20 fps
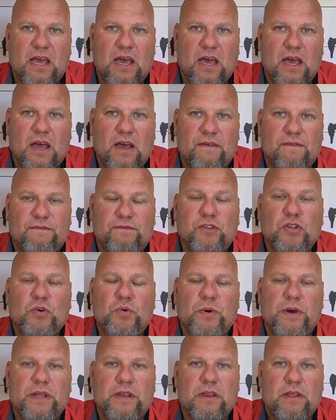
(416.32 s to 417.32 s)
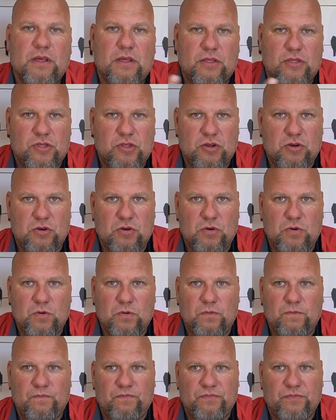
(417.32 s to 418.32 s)
uh, fluid
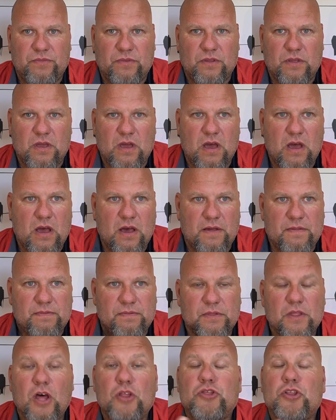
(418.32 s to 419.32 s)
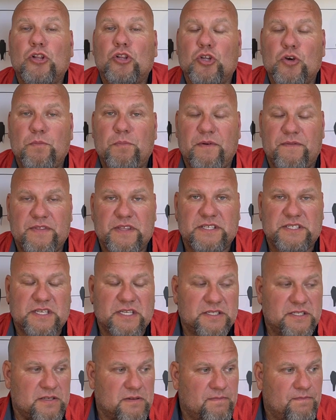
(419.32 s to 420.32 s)
through uh, the loop of the
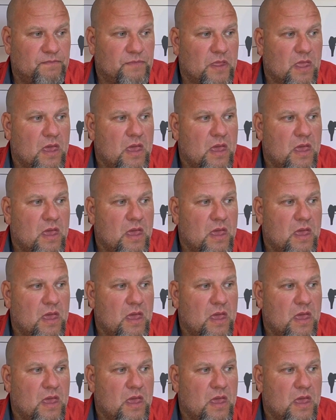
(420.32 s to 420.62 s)
system.